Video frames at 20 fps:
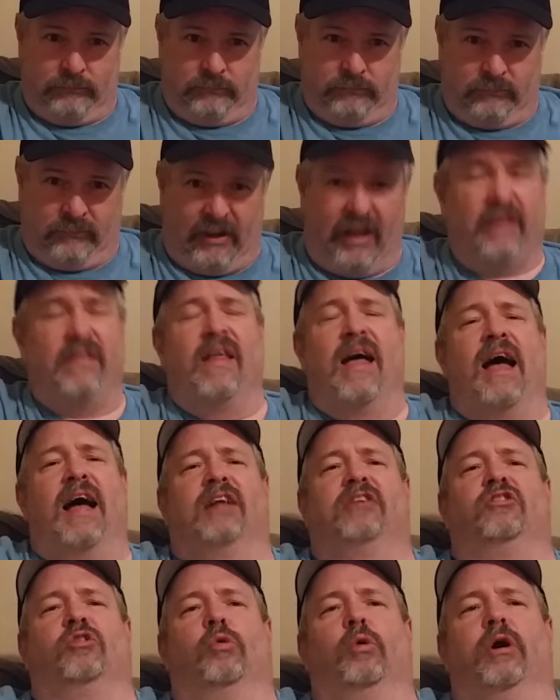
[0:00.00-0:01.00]
And
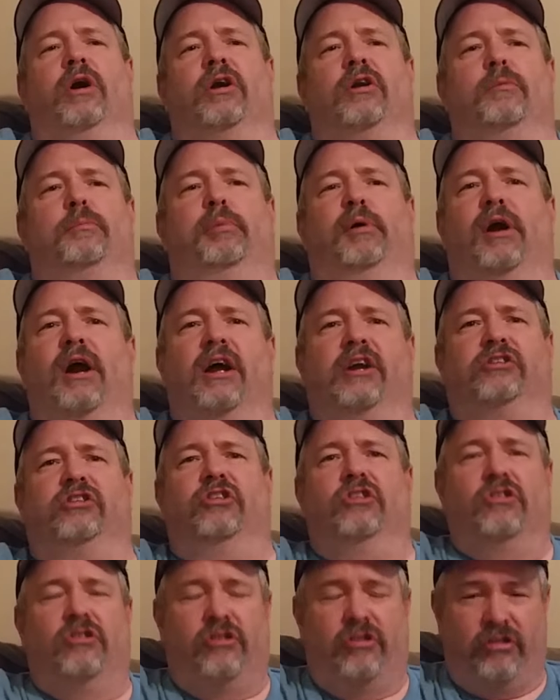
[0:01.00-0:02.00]
that's where
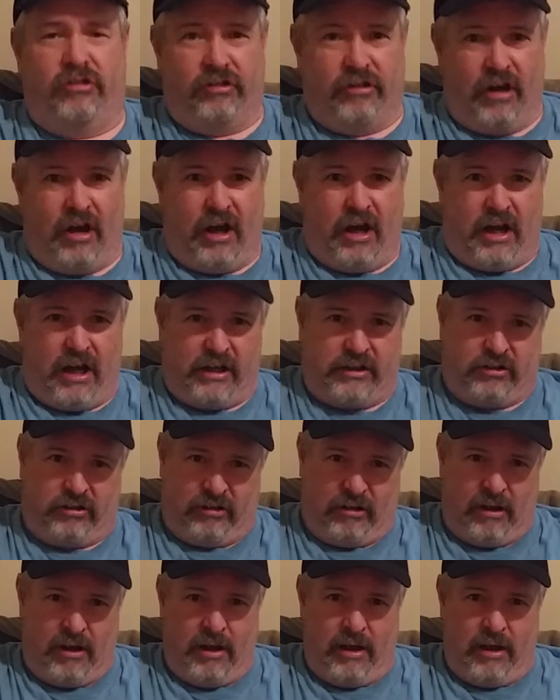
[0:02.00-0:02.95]
depression sucks.